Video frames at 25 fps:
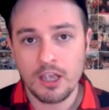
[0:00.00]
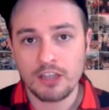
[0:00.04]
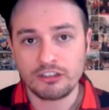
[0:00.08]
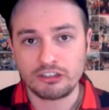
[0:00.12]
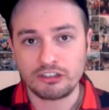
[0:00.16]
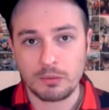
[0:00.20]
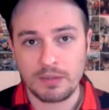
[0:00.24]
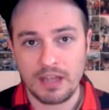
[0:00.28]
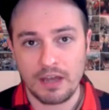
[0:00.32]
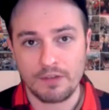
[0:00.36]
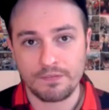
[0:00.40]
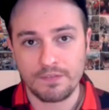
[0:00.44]

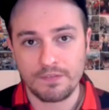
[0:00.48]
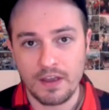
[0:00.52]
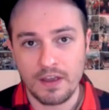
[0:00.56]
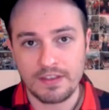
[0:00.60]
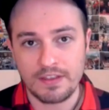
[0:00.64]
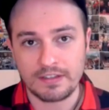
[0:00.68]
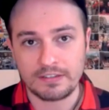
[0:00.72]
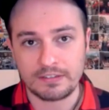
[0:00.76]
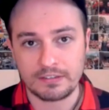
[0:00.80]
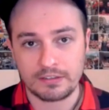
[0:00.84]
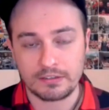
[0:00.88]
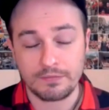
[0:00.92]
So without
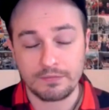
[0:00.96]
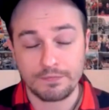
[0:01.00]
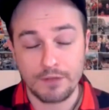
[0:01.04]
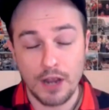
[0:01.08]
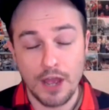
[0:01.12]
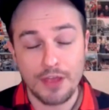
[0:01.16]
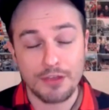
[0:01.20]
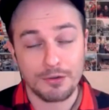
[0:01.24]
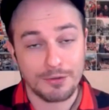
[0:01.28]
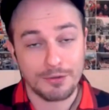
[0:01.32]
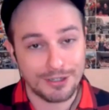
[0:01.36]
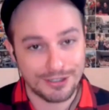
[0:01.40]

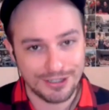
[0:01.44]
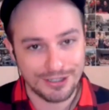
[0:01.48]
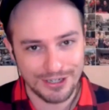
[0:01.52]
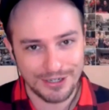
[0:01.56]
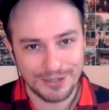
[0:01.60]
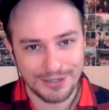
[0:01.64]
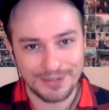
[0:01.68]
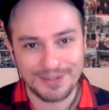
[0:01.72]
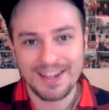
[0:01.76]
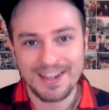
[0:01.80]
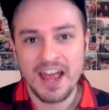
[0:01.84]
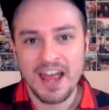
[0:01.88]
further
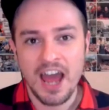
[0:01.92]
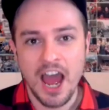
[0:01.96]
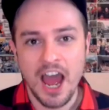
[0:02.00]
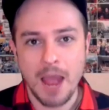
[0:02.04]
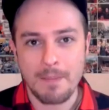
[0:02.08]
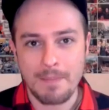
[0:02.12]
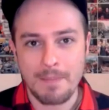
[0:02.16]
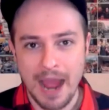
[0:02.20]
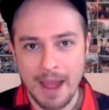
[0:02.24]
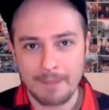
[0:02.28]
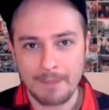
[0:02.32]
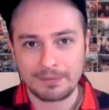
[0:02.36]
ado,
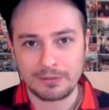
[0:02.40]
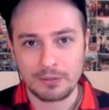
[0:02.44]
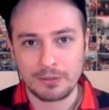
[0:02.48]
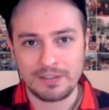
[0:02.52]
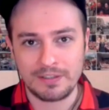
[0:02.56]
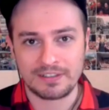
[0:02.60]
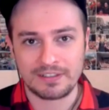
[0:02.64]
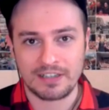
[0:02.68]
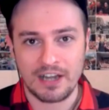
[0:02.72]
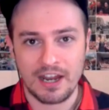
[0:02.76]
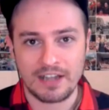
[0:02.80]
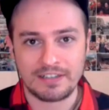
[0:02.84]
I'm
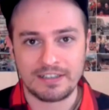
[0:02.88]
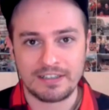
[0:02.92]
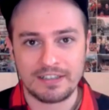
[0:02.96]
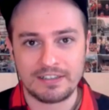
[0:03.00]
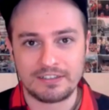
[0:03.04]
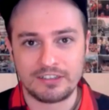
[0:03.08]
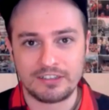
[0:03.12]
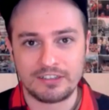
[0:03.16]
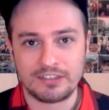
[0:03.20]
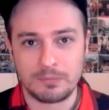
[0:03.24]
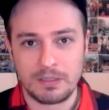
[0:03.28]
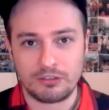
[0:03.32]
absolutely
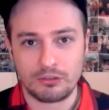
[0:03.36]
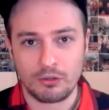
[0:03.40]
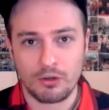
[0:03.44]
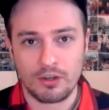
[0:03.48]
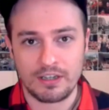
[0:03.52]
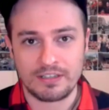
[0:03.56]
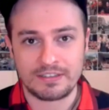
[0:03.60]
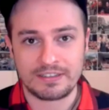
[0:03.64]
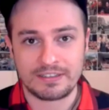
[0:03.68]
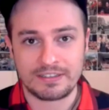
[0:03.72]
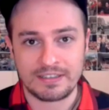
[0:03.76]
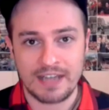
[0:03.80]
delighted to be
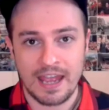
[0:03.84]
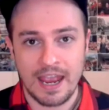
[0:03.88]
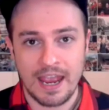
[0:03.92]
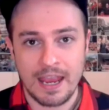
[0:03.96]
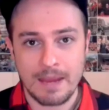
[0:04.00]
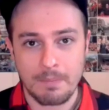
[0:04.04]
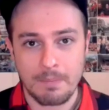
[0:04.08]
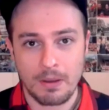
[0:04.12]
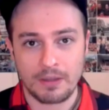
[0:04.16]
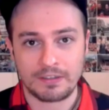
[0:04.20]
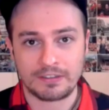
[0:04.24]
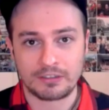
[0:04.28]
joined
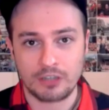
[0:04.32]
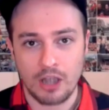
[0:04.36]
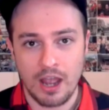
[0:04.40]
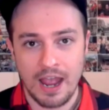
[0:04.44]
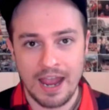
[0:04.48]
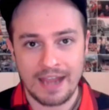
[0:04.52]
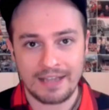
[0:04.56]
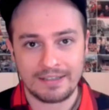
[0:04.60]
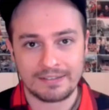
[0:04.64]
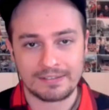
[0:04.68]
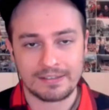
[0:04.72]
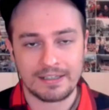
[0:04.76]
today by
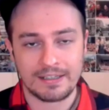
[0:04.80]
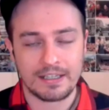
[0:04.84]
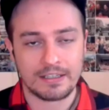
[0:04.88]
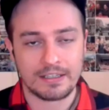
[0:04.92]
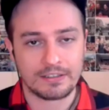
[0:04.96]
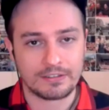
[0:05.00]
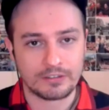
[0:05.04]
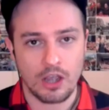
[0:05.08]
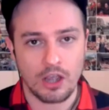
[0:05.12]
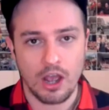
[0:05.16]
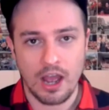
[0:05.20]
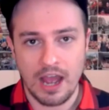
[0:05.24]
Scott
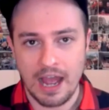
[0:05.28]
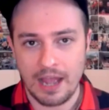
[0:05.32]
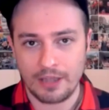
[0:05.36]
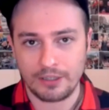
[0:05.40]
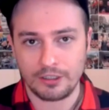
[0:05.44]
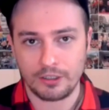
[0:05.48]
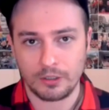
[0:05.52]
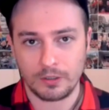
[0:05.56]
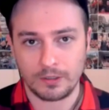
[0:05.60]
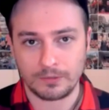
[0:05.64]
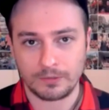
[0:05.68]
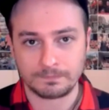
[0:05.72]
Ainslie. Scott, how
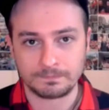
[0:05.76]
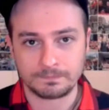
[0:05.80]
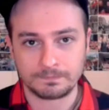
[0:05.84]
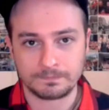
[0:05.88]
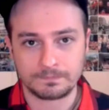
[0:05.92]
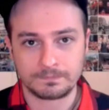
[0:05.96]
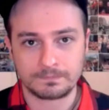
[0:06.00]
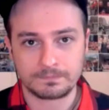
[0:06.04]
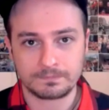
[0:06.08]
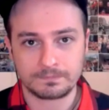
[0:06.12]
are you doing?